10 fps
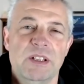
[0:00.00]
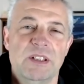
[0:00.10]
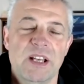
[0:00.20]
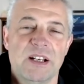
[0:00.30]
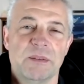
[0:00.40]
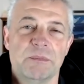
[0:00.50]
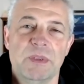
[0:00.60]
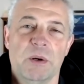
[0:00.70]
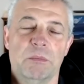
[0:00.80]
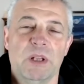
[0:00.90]
tend to,
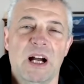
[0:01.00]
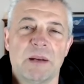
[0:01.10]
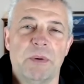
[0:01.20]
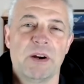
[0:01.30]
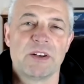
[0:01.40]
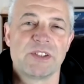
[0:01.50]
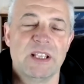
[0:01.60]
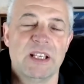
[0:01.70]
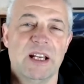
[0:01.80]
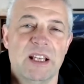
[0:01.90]
you know, block parts of
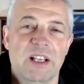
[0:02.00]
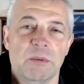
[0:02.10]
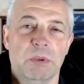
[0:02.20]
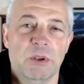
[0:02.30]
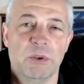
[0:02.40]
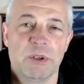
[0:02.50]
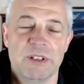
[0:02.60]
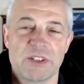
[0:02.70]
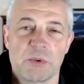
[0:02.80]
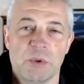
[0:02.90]
the uh, heater blower,
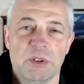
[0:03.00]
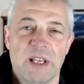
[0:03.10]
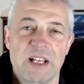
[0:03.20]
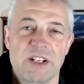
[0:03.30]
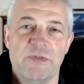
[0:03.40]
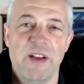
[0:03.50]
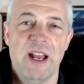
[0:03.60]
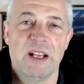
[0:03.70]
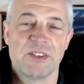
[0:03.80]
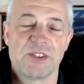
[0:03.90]
the squirrel cage fan.